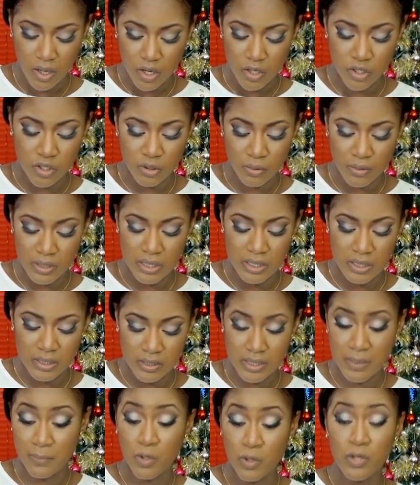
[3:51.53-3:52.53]
you
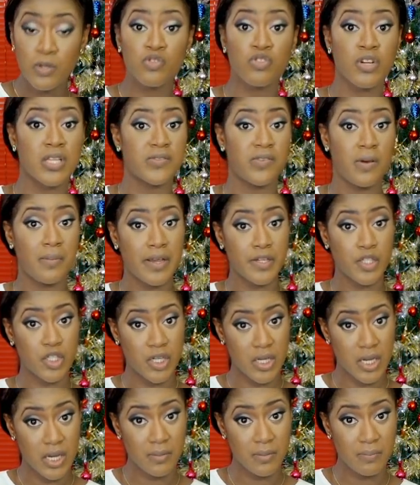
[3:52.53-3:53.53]
is I'm going to transfer my
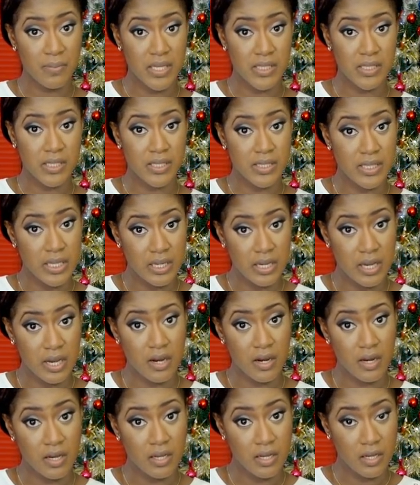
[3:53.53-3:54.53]
chicken pieces in
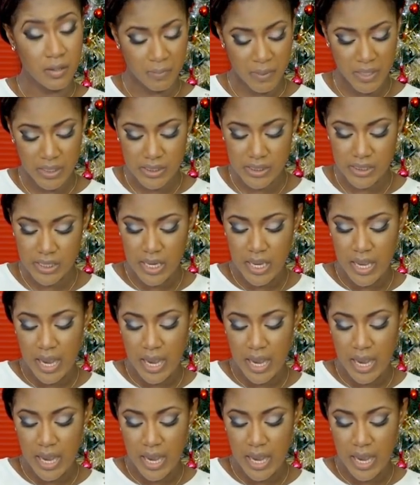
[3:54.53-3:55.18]
here in a bit,